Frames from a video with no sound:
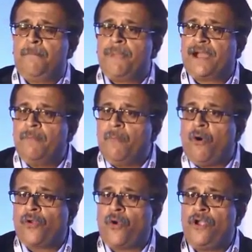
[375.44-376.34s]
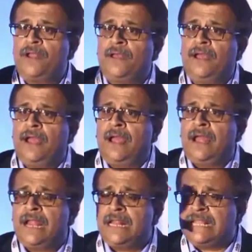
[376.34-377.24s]
become more old,
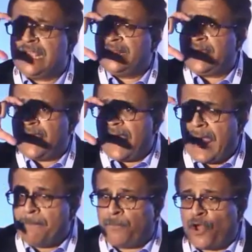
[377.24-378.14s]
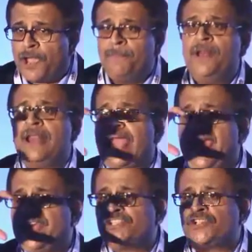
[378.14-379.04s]
the, the employable
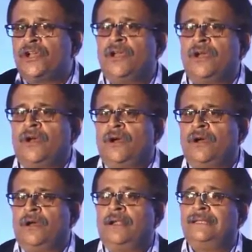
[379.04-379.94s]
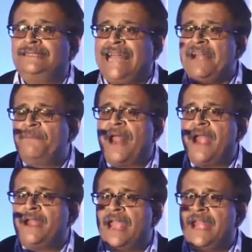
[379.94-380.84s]
age, that
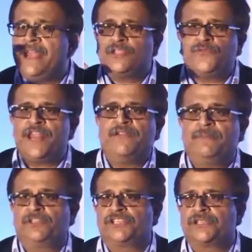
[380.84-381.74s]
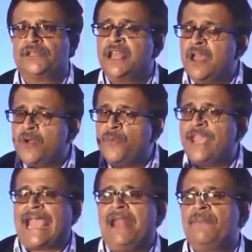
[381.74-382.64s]
brand, India is very well positioned. We
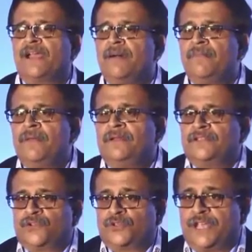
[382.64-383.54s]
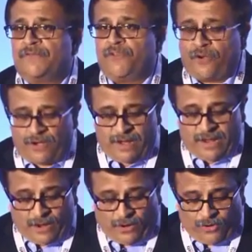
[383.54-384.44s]
can become the sourcing for
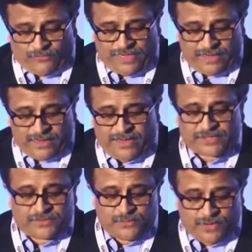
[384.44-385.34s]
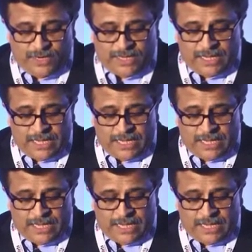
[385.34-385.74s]
all of the rest of the world